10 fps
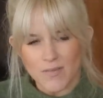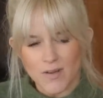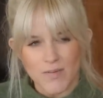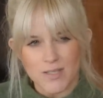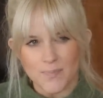even
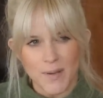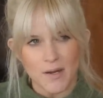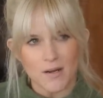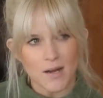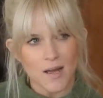if it's a
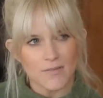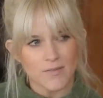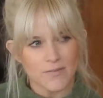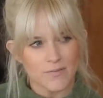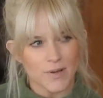paragraph
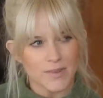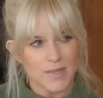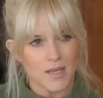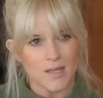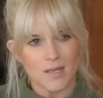of what
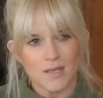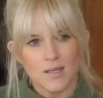they